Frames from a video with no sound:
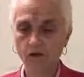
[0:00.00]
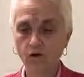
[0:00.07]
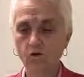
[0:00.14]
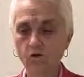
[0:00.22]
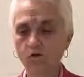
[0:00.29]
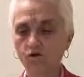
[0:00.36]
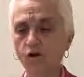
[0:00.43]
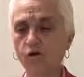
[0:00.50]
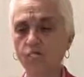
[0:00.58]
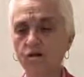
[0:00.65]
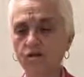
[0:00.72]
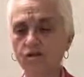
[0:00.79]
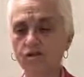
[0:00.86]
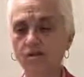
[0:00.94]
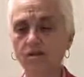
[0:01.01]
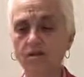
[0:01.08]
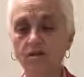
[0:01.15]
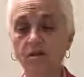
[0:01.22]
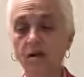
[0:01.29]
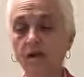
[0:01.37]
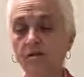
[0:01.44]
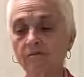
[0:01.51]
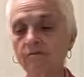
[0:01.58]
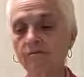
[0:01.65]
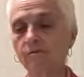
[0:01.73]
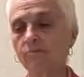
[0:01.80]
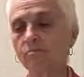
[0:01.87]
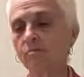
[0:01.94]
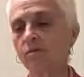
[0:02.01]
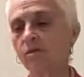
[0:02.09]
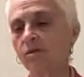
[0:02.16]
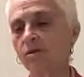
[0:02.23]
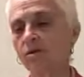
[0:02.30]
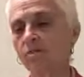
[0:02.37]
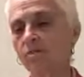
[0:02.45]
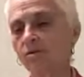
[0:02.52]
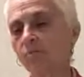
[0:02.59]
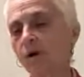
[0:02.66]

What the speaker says: who was so much in love with the beauty of his